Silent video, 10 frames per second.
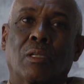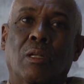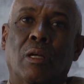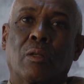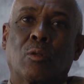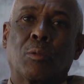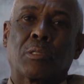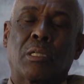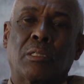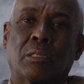And
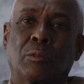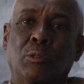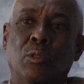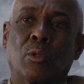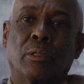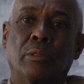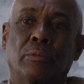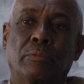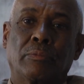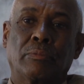all the time before
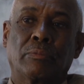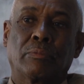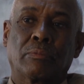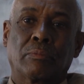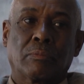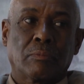1991.